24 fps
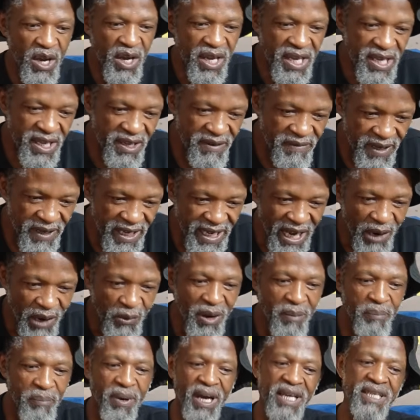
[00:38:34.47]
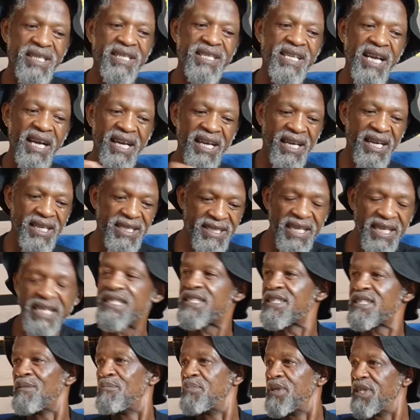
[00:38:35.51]
even our patriarchal
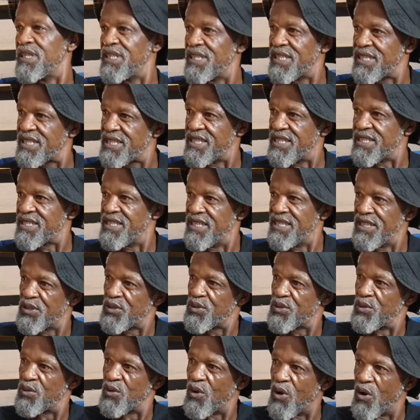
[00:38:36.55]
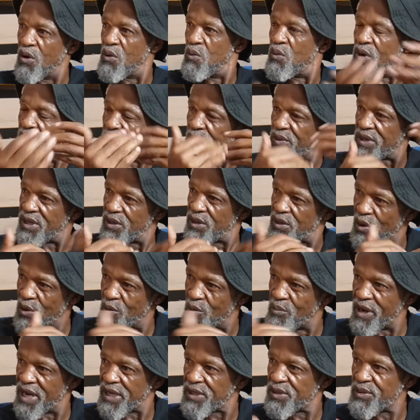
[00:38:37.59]
sensibilities need to go when we go
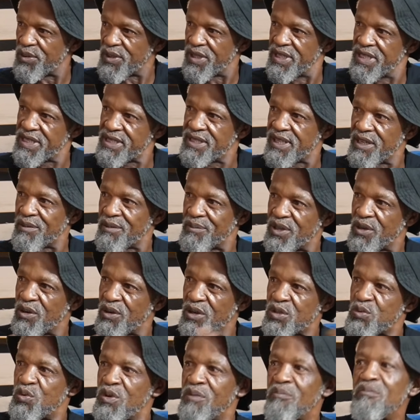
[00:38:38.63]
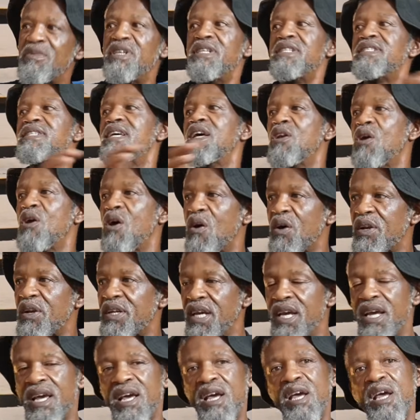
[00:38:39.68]
back to history, because we miss a lot.
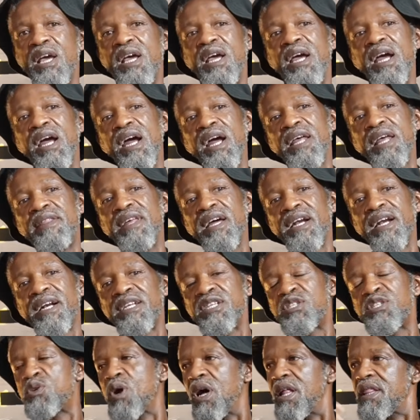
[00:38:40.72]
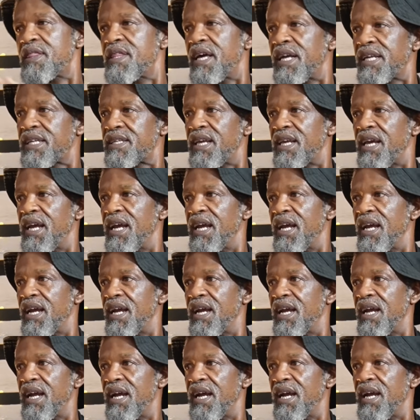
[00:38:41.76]
The ritual that
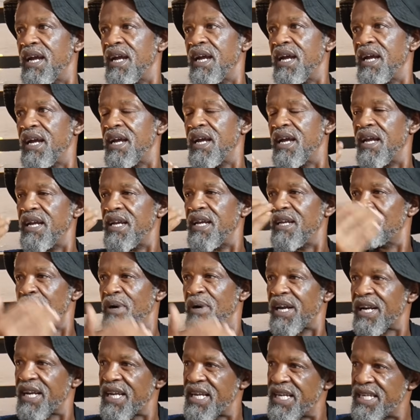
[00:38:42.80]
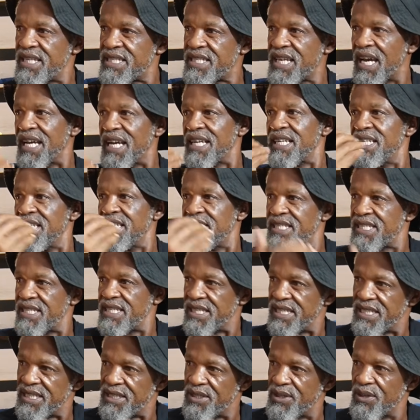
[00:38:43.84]
liberates Haiti,
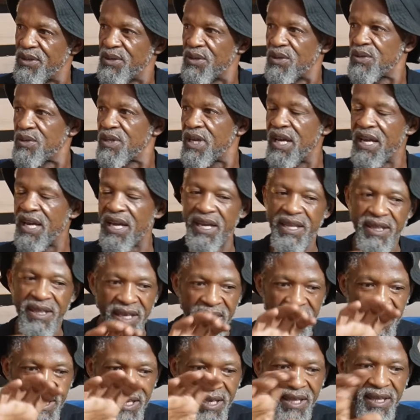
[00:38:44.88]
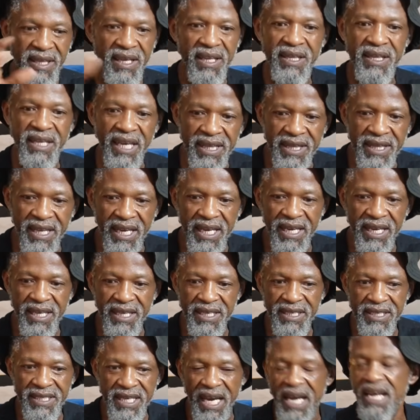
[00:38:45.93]
you know, the
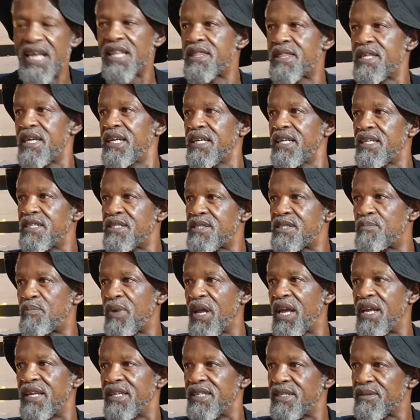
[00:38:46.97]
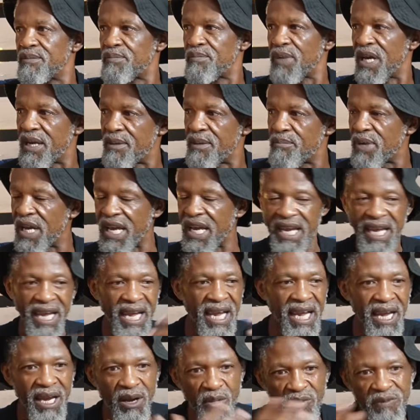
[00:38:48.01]
entire thing is planned by
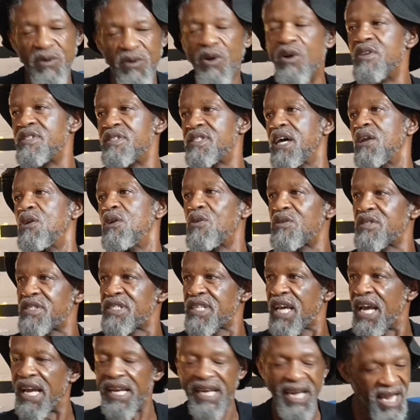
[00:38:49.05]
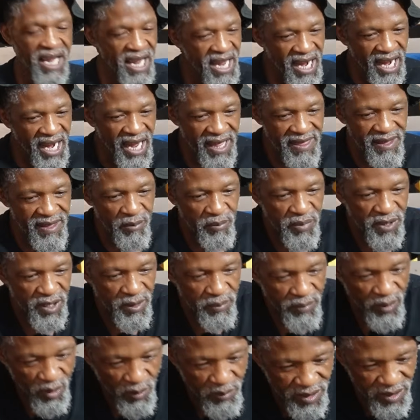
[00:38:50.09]
her, of course, alongside other
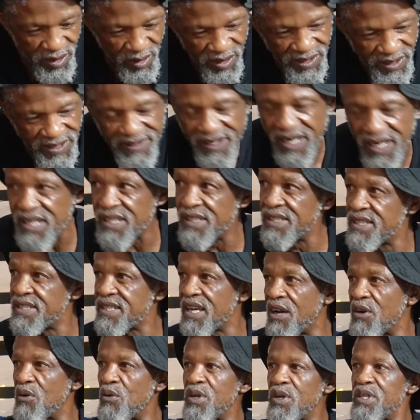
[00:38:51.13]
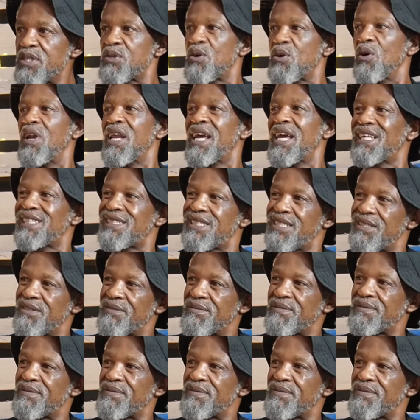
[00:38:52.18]
people, because struggles are always collective.